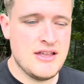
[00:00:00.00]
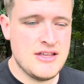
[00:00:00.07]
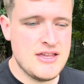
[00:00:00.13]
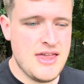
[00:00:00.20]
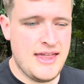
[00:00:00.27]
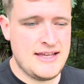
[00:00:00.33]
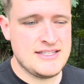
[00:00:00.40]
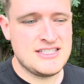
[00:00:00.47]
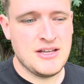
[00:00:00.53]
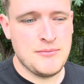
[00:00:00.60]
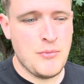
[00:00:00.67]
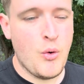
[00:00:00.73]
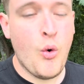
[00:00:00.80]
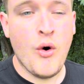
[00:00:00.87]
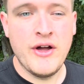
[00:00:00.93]
like some
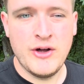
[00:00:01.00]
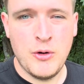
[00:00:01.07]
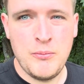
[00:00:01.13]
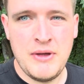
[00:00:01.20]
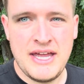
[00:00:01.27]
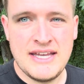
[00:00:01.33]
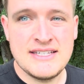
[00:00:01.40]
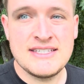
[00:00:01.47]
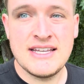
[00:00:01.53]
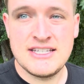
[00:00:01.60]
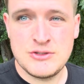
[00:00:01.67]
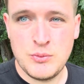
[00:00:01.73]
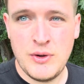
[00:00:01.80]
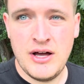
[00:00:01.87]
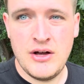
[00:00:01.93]
oil base as
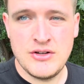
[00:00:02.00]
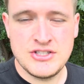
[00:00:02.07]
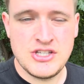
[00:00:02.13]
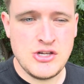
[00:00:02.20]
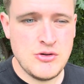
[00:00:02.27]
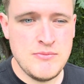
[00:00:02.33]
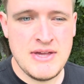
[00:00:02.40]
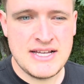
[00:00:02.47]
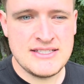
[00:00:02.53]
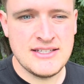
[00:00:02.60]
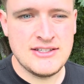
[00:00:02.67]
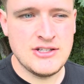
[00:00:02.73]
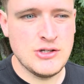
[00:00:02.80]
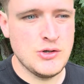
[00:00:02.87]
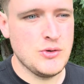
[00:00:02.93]
well. So you mix the
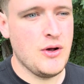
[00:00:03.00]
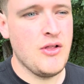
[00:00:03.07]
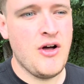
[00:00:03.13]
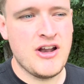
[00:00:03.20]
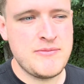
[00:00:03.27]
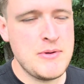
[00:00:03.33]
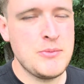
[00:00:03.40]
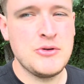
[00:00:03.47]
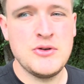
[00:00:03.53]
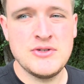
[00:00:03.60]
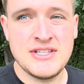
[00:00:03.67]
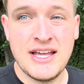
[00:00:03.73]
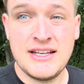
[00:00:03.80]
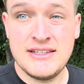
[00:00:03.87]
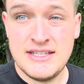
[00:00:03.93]
two. A lot of people use
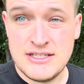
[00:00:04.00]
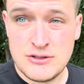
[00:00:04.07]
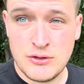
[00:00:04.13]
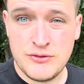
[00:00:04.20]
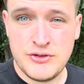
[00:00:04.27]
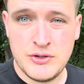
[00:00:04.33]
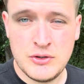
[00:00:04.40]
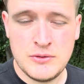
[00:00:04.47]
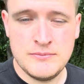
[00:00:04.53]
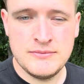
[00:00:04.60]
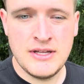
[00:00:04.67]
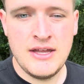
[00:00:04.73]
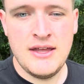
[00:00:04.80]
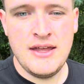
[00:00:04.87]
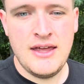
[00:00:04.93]
like diesel fuel,
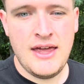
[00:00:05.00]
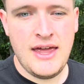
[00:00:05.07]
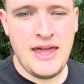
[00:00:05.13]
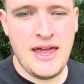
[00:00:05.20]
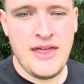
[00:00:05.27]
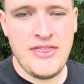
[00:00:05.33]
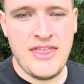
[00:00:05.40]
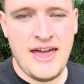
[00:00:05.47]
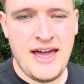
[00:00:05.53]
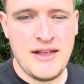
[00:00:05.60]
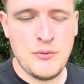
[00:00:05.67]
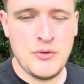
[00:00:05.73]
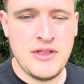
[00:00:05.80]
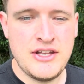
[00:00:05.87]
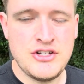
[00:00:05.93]
and that
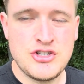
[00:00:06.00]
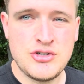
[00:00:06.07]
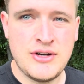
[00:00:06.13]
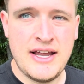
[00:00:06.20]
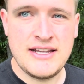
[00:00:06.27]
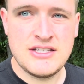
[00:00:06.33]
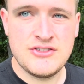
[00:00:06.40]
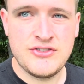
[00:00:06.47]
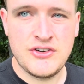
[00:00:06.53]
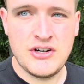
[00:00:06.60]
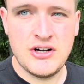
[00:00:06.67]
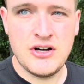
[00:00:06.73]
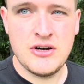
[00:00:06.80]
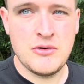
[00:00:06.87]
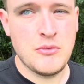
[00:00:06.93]
will then
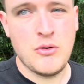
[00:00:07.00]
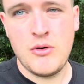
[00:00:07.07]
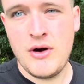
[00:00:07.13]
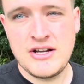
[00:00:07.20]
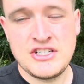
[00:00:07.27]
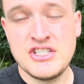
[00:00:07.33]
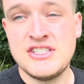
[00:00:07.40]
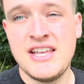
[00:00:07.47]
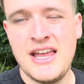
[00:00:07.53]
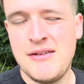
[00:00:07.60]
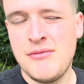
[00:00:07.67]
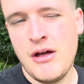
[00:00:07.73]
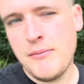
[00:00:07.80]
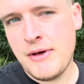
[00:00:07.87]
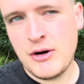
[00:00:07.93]
transfer, or I should say
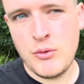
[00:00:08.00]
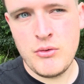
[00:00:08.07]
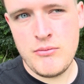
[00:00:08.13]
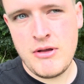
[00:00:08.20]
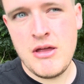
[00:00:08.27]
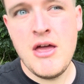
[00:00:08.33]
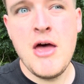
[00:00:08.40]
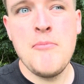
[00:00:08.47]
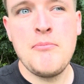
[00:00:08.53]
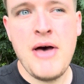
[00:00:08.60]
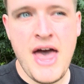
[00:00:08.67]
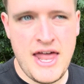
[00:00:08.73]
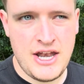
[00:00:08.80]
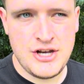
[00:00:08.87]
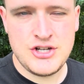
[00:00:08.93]
a better word would be
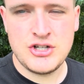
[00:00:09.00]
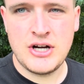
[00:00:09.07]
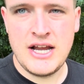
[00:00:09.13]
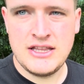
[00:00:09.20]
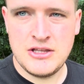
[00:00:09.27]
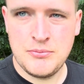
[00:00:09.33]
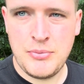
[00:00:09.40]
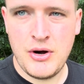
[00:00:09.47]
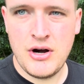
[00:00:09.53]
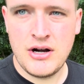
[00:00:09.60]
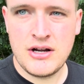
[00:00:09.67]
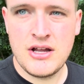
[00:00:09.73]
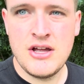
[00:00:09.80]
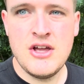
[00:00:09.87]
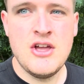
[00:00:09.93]
penetrate the
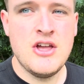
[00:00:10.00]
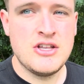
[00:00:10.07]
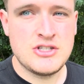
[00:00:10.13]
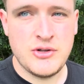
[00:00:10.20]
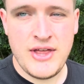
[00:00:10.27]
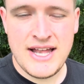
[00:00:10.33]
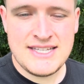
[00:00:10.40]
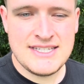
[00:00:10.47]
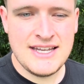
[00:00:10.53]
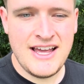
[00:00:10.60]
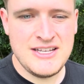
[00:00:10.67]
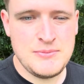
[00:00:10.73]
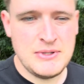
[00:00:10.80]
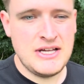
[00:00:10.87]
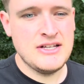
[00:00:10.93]
bark. So that's
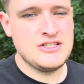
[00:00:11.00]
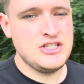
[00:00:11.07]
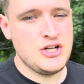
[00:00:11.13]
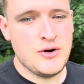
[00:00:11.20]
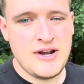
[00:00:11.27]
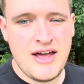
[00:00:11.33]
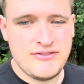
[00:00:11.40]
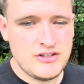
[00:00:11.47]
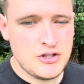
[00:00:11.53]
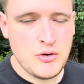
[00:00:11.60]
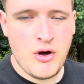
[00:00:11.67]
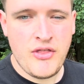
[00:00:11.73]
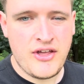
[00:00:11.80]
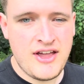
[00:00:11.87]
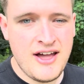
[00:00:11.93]
nice because you don't have to do
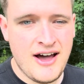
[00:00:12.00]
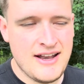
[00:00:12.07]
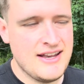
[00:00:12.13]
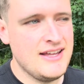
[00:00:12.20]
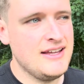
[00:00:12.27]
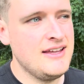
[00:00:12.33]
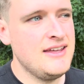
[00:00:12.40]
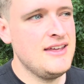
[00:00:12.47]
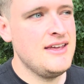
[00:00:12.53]
all the cutting,